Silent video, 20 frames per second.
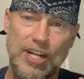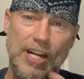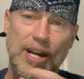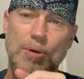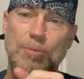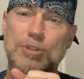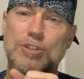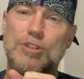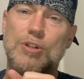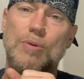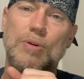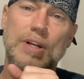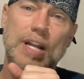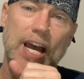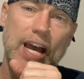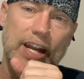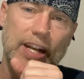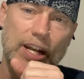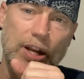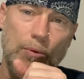out what's going
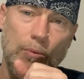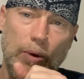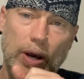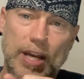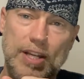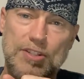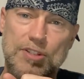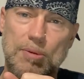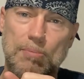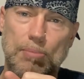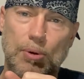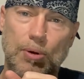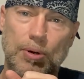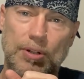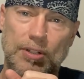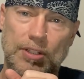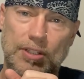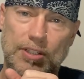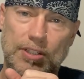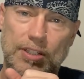on and why it's
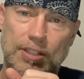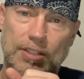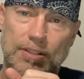important.